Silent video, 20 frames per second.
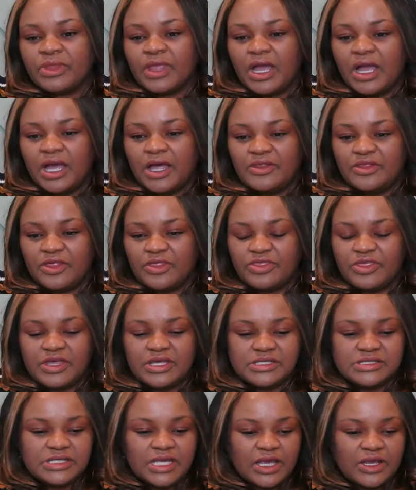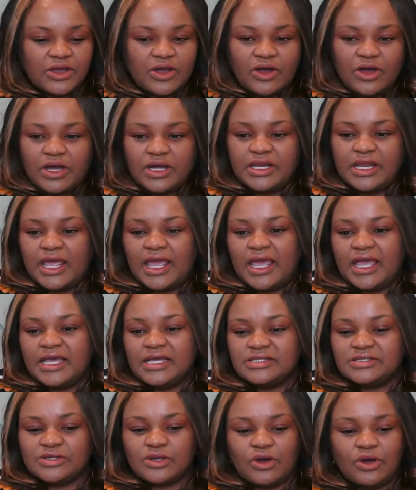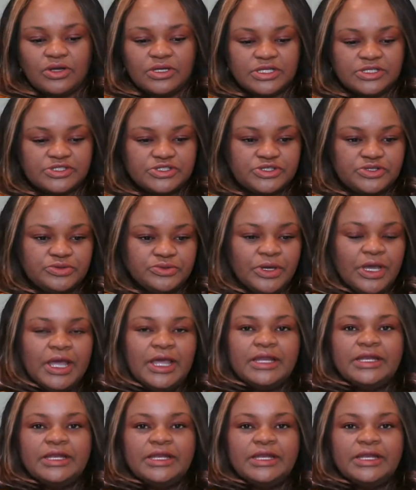the things that God has called us to.